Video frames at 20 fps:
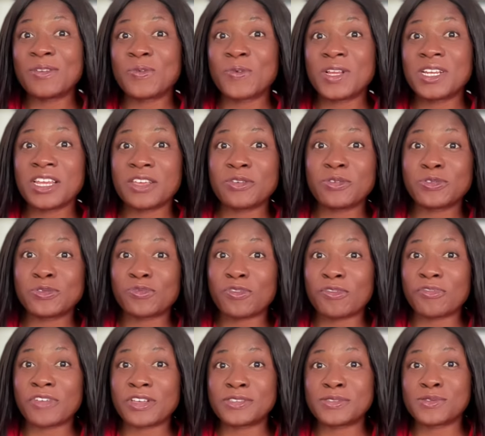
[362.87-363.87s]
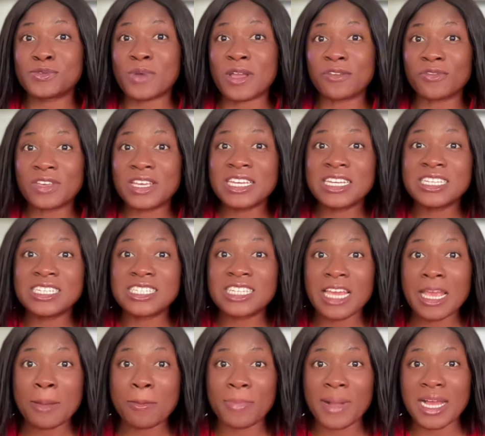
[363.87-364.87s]
where they use for first one, he
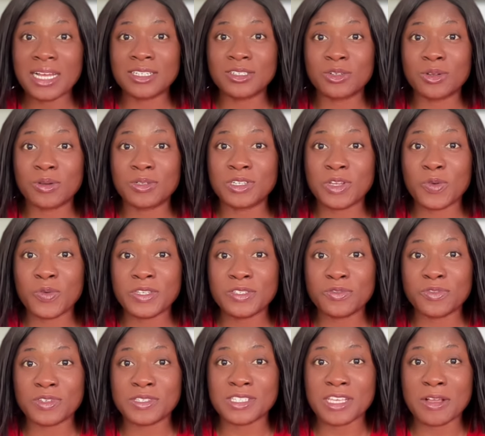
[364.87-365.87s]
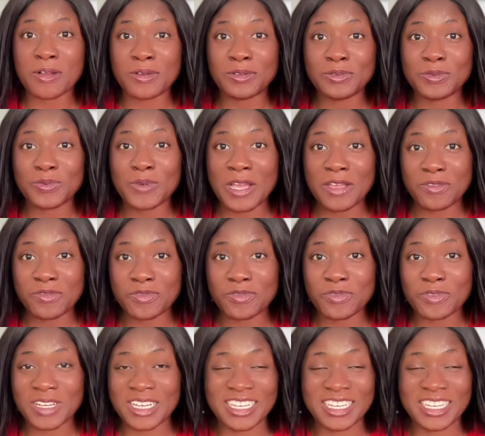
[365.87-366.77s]
day back door, they wait for second wife.